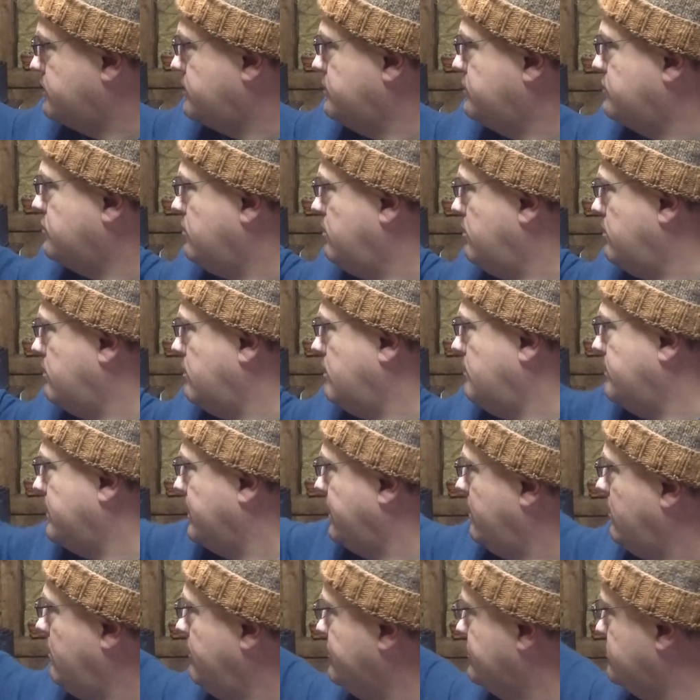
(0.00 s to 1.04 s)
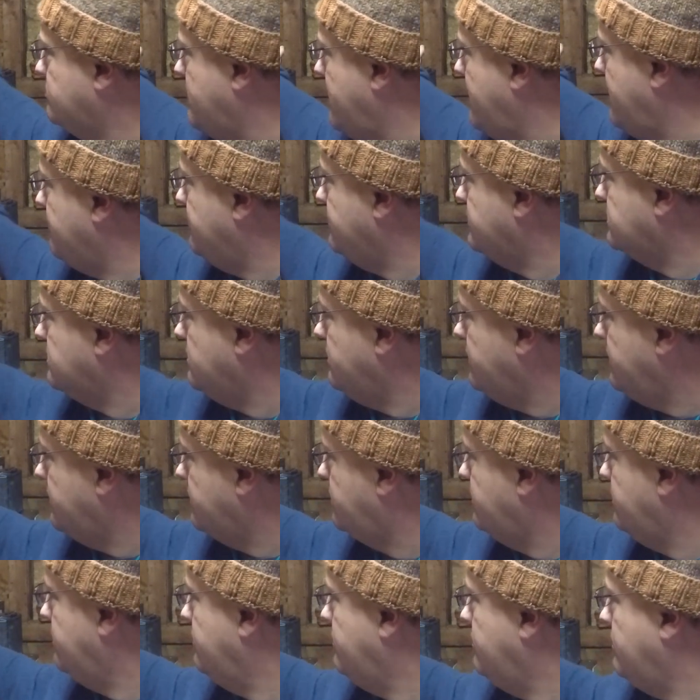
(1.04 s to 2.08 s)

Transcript: controller. I'm going to get all these batteries linked.